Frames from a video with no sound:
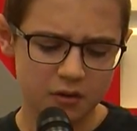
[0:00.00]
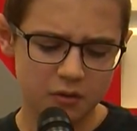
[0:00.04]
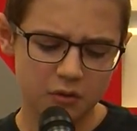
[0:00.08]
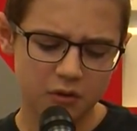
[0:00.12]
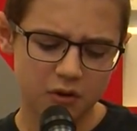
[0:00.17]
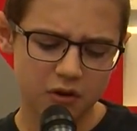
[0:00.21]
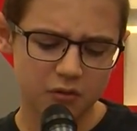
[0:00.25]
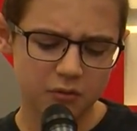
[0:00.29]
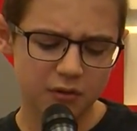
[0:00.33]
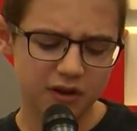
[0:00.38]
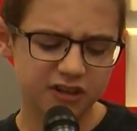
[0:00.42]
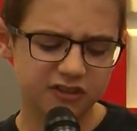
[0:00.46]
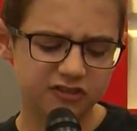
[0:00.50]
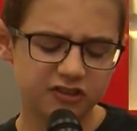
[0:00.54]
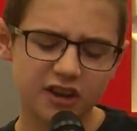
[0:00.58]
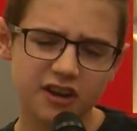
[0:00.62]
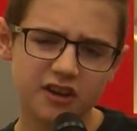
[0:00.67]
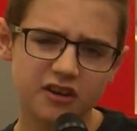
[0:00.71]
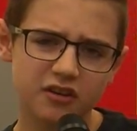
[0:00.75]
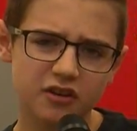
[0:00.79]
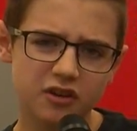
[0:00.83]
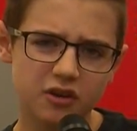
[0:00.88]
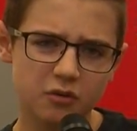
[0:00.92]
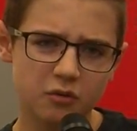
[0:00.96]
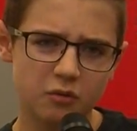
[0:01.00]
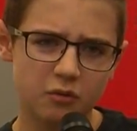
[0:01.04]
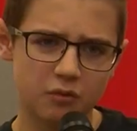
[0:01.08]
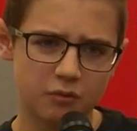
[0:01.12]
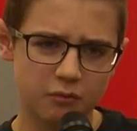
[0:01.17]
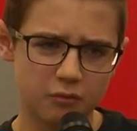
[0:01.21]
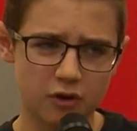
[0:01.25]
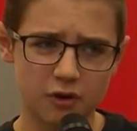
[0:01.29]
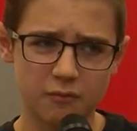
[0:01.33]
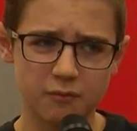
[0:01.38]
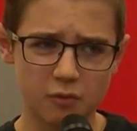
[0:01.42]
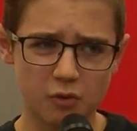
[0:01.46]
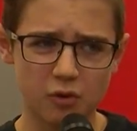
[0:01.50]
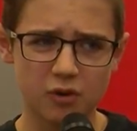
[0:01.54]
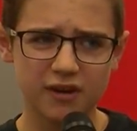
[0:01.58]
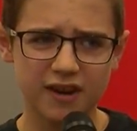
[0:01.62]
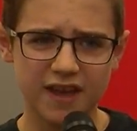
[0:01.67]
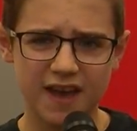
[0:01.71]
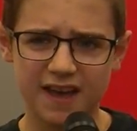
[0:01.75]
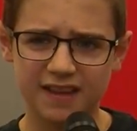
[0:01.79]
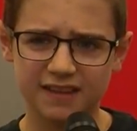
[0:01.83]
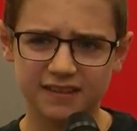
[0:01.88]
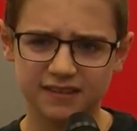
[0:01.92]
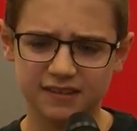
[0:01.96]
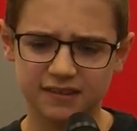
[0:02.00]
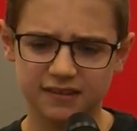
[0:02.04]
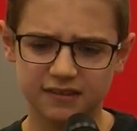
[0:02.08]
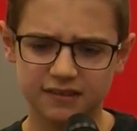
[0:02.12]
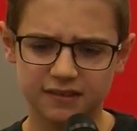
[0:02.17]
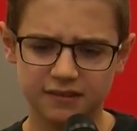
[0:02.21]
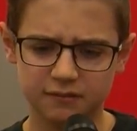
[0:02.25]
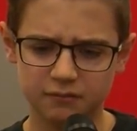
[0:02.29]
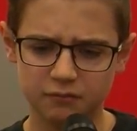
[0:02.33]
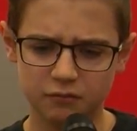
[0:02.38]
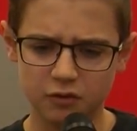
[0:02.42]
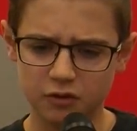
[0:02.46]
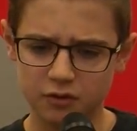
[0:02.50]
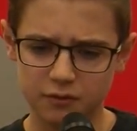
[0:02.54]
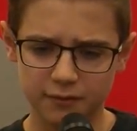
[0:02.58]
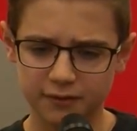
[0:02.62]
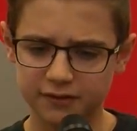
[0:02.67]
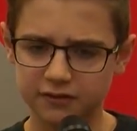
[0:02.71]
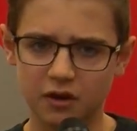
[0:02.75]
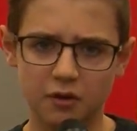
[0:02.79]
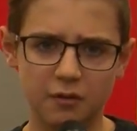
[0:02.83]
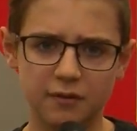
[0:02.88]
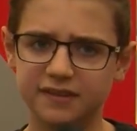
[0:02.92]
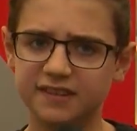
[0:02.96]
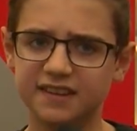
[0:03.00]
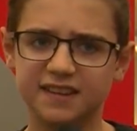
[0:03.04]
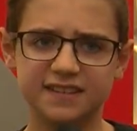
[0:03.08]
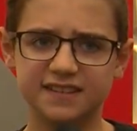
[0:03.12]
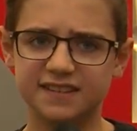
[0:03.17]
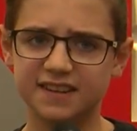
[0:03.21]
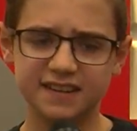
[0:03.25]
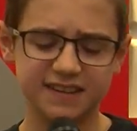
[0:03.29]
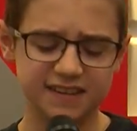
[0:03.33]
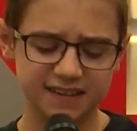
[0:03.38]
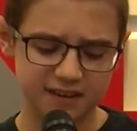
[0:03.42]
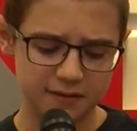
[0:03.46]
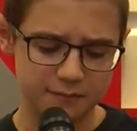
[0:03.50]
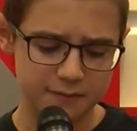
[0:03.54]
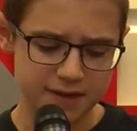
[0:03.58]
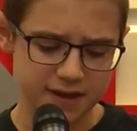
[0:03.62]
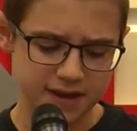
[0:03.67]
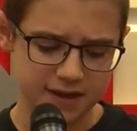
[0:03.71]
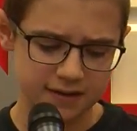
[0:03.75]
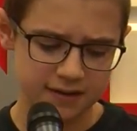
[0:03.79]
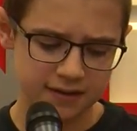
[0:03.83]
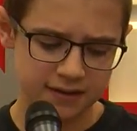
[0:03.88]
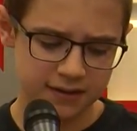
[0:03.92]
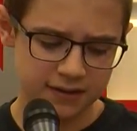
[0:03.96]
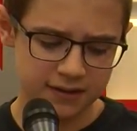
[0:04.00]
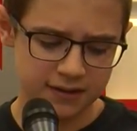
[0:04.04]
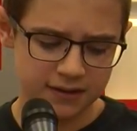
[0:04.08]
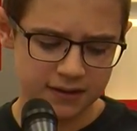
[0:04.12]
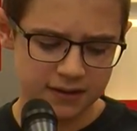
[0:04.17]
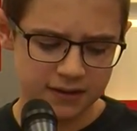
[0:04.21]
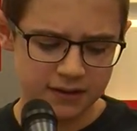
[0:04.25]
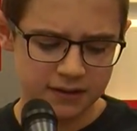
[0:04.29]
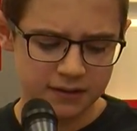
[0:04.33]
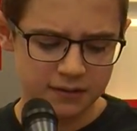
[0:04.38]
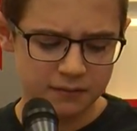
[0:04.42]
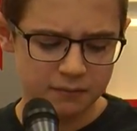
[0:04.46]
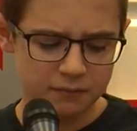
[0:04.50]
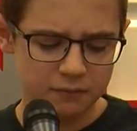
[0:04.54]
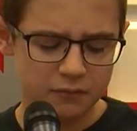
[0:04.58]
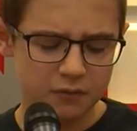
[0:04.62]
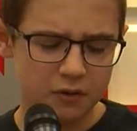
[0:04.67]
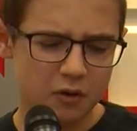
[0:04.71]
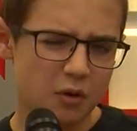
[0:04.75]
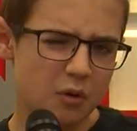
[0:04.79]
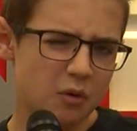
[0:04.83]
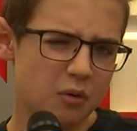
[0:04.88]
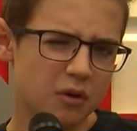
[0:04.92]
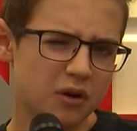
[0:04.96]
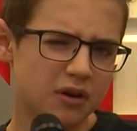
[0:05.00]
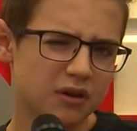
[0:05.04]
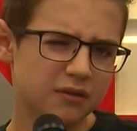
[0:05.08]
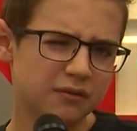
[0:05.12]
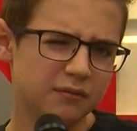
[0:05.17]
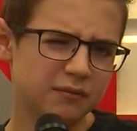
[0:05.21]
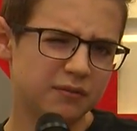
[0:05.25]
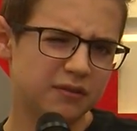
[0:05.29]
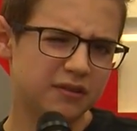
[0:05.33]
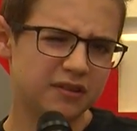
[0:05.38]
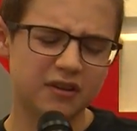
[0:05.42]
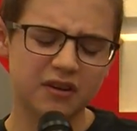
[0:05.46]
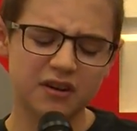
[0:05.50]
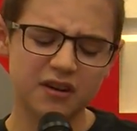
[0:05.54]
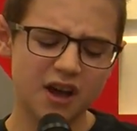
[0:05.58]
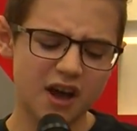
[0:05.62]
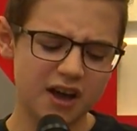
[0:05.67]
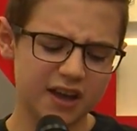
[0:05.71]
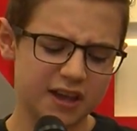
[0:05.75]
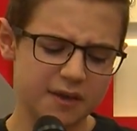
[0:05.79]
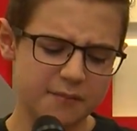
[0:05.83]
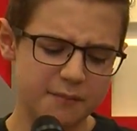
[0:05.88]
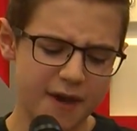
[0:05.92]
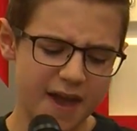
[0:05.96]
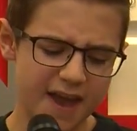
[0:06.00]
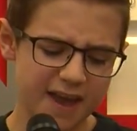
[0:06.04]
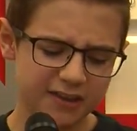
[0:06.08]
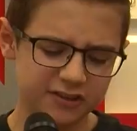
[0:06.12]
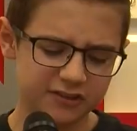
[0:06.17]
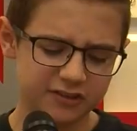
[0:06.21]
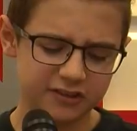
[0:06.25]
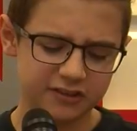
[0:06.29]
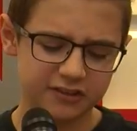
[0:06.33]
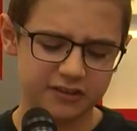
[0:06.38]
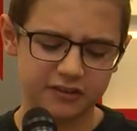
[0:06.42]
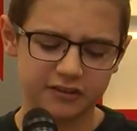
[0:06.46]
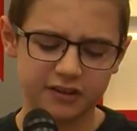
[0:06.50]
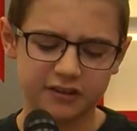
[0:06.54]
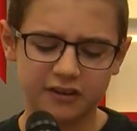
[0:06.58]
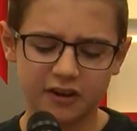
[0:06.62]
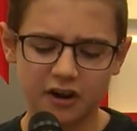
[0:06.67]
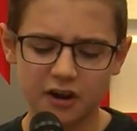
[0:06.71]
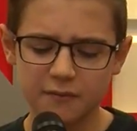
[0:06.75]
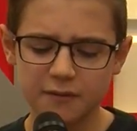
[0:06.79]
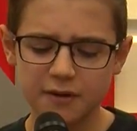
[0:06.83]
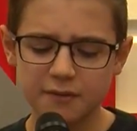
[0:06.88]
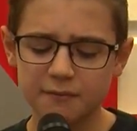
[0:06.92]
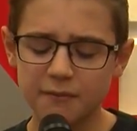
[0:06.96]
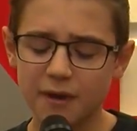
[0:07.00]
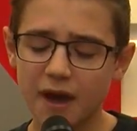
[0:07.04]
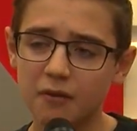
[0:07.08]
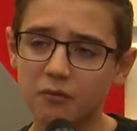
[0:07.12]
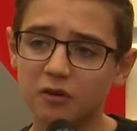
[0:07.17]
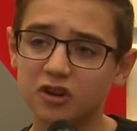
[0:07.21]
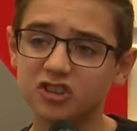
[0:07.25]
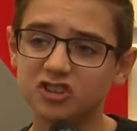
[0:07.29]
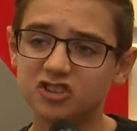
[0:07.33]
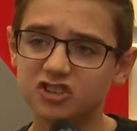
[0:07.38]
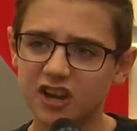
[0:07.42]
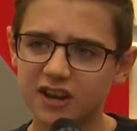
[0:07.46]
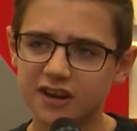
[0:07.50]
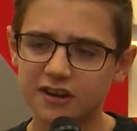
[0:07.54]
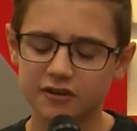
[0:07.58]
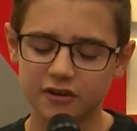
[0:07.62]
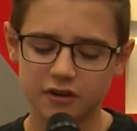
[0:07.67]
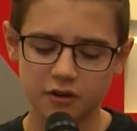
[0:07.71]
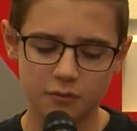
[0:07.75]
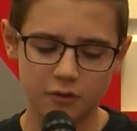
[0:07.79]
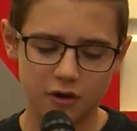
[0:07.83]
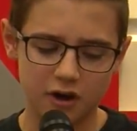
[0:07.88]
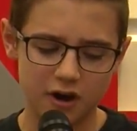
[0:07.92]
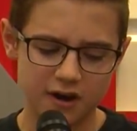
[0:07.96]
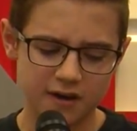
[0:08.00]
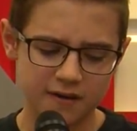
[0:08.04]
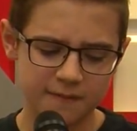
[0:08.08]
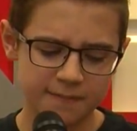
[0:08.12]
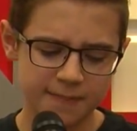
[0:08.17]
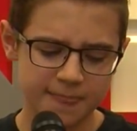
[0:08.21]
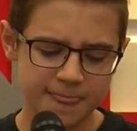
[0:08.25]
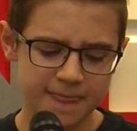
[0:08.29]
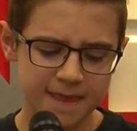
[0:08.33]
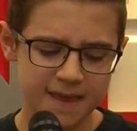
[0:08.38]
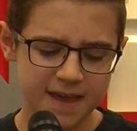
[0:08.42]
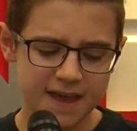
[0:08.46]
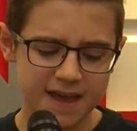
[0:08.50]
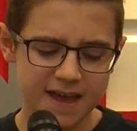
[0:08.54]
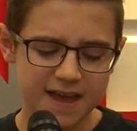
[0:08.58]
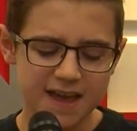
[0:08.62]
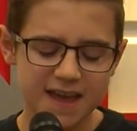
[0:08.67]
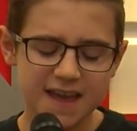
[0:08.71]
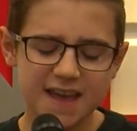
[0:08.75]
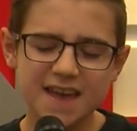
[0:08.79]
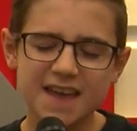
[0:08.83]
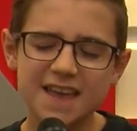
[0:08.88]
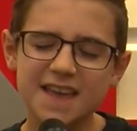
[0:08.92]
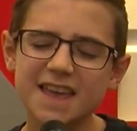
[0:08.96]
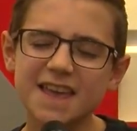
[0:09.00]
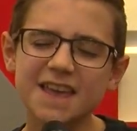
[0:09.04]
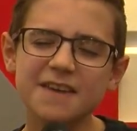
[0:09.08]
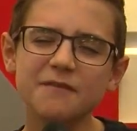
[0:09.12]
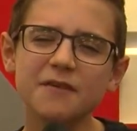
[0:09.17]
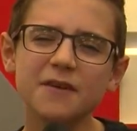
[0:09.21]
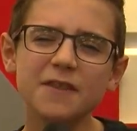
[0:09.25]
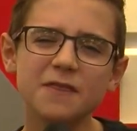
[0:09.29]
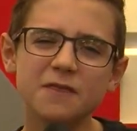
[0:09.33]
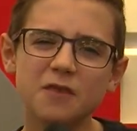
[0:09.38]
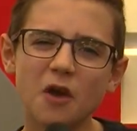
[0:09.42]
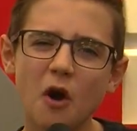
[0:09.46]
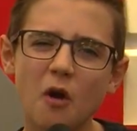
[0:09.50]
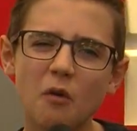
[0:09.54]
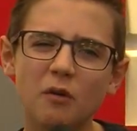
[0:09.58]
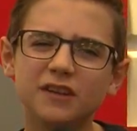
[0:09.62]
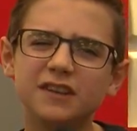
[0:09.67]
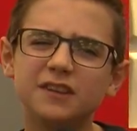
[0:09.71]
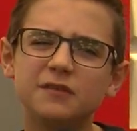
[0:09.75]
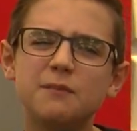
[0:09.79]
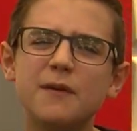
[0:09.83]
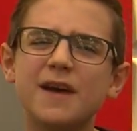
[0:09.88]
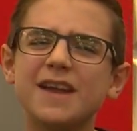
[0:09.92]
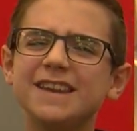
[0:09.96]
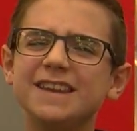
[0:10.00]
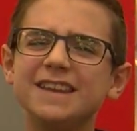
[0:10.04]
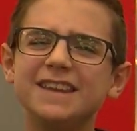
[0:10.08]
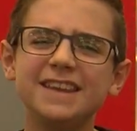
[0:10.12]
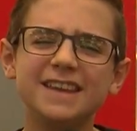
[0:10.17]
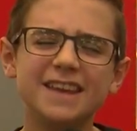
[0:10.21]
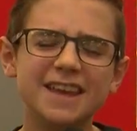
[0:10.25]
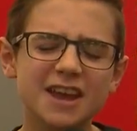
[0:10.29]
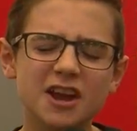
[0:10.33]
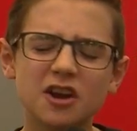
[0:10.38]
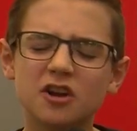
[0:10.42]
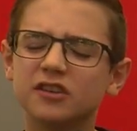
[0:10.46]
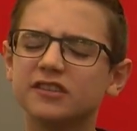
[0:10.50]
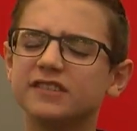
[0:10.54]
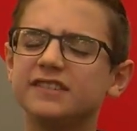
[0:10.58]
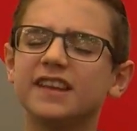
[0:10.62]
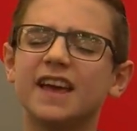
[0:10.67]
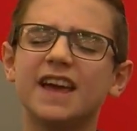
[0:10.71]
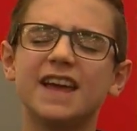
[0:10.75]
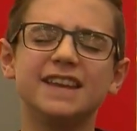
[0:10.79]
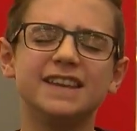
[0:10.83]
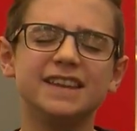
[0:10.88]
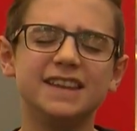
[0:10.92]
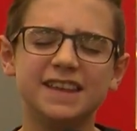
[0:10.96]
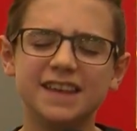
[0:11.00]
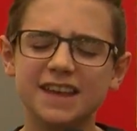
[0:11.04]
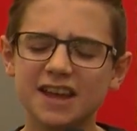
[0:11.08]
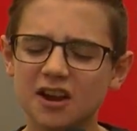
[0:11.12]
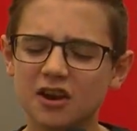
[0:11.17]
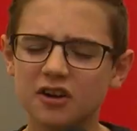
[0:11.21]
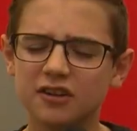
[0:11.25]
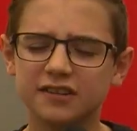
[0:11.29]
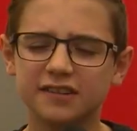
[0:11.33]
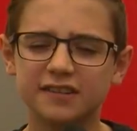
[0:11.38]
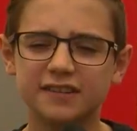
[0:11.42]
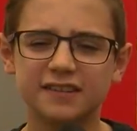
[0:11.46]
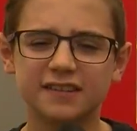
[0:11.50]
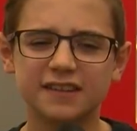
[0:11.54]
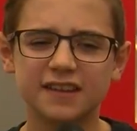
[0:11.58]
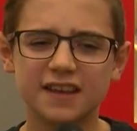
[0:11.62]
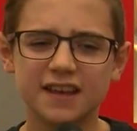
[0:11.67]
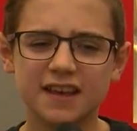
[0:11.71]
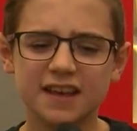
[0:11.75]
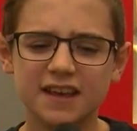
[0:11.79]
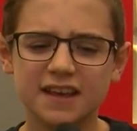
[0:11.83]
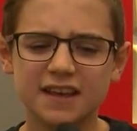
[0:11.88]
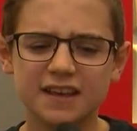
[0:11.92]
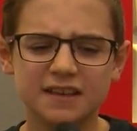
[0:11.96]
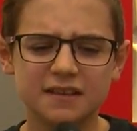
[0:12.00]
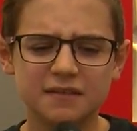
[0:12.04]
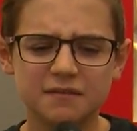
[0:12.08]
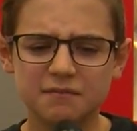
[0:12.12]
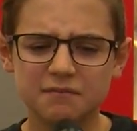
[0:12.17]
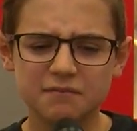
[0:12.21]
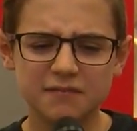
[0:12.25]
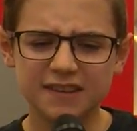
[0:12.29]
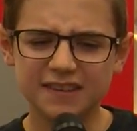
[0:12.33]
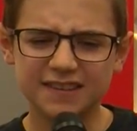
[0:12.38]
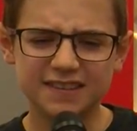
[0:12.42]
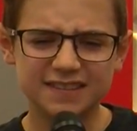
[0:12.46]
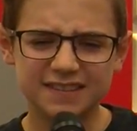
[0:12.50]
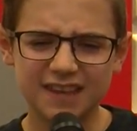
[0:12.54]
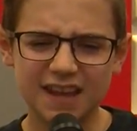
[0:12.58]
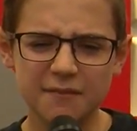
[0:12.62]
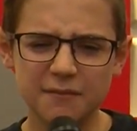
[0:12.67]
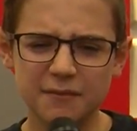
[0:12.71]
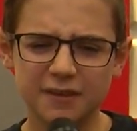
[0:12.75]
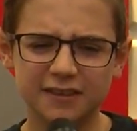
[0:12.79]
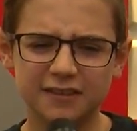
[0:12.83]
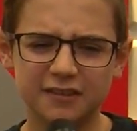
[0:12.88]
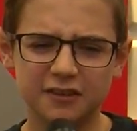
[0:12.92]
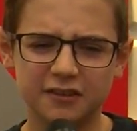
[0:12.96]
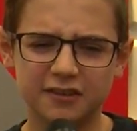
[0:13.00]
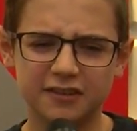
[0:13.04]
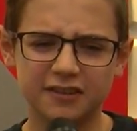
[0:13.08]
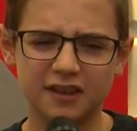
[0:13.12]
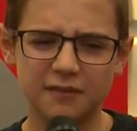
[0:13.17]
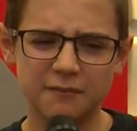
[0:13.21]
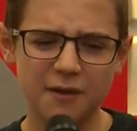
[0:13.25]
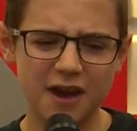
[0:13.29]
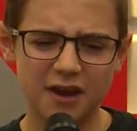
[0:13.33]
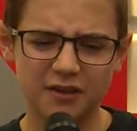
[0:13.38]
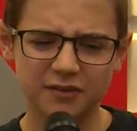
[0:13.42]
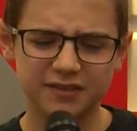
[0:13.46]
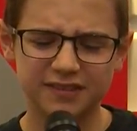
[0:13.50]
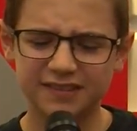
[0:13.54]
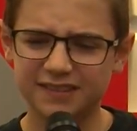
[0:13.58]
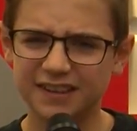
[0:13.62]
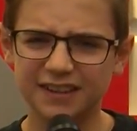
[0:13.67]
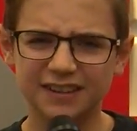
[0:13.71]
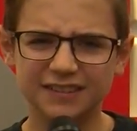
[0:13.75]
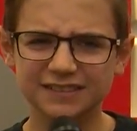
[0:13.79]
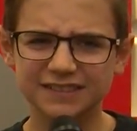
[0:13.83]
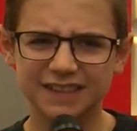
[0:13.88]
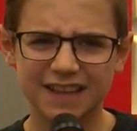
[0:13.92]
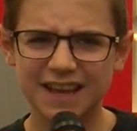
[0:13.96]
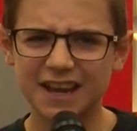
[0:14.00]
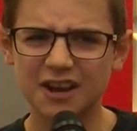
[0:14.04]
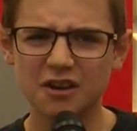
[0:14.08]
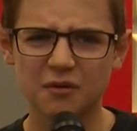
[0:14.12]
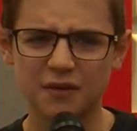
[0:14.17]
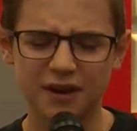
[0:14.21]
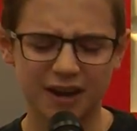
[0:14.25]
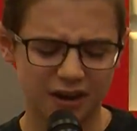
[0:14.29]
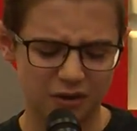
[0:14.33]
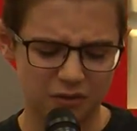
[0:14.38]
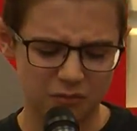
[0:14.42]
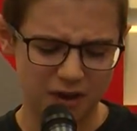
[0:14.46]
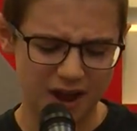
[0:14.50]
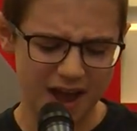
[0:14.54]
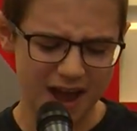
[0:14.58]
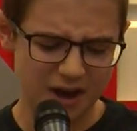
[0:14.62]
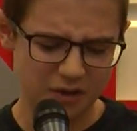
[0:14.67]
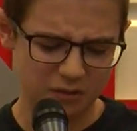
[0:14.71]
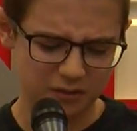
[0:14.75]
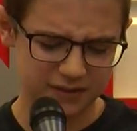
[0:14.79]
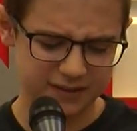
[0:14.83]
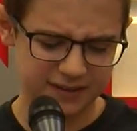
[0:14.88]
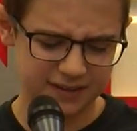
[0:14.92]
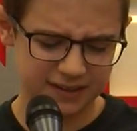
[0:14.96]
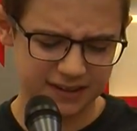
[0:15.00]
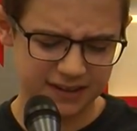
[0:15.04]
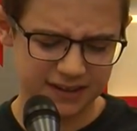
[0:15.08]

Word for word: Or what gender you were born as is who you must always continue to be. Or certain occupations are determined by what gender you are. Even though it's been years and years, these statements are somehow still lingering around.